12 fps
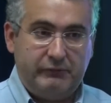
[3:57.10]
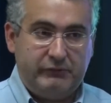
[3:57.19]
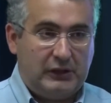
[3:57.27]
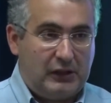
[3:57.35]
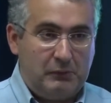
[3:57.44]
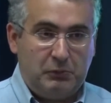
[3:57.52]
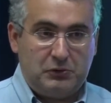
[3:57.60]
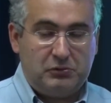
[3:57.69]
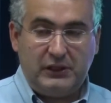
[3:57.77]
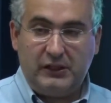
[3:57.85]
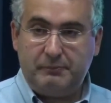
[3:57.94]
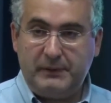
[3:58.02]
They're able to
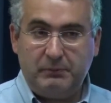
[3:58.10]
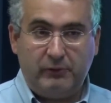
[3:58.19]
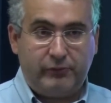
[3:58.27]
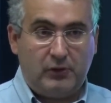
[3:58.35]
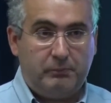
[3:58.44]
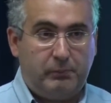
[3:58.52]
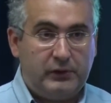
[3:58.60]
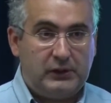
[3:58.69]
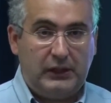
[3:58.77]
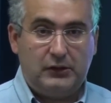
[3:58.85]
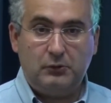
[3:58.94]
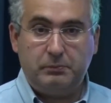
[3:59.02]
drive people from point
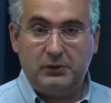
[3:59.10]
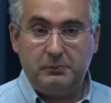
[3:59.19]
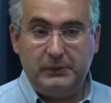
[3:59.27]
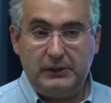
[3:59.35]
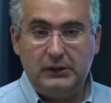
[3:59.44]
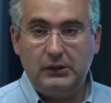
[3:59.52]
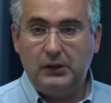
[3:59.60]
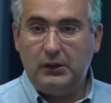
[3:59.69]
A to point B